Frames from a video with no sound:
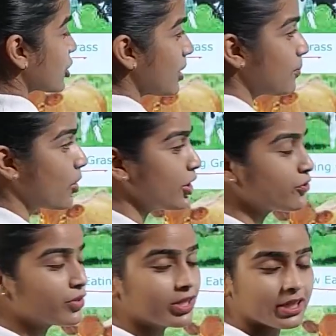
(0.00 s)
a boy
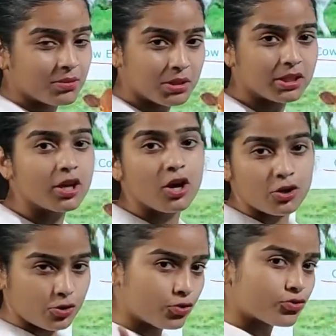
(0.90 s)
drinking milk.
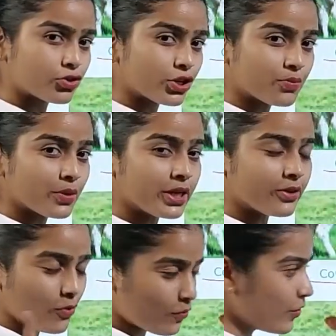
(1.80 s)
You drink milk,
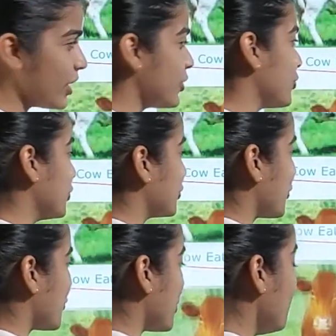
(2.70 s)
very good.
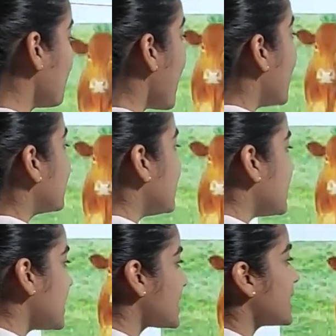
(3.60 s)
Okay, the
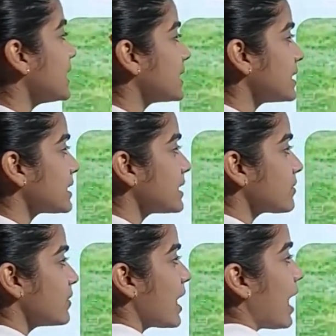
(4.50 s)
next characteristics we
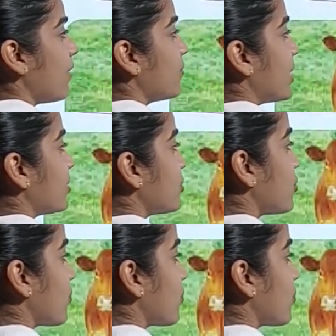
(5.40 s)
have, that is your